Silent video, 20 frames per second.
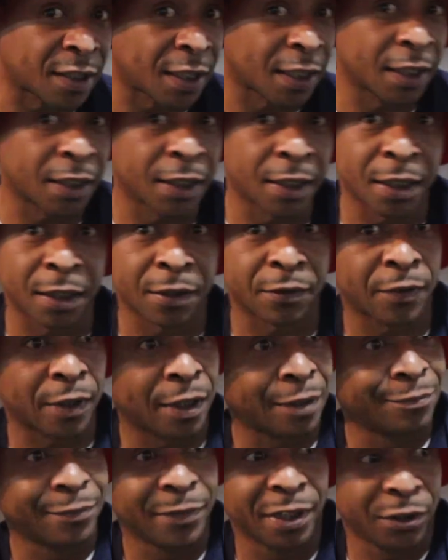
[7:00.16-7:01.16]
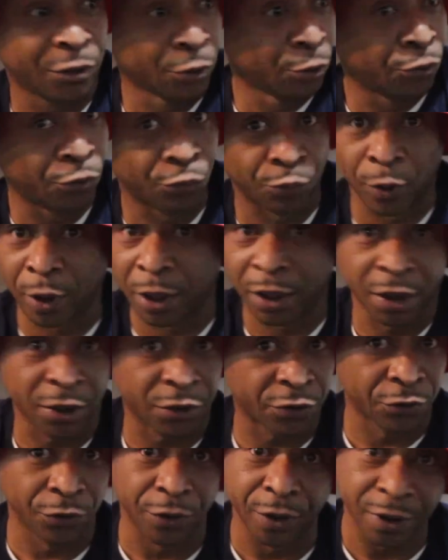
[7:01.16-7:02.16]
hanging together, right? The dude's really in the
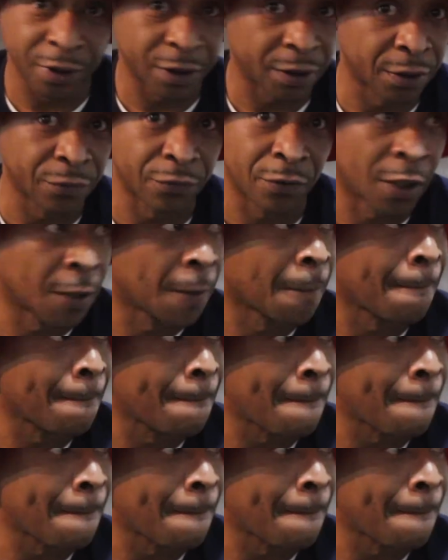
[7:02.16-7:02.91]
streets, right?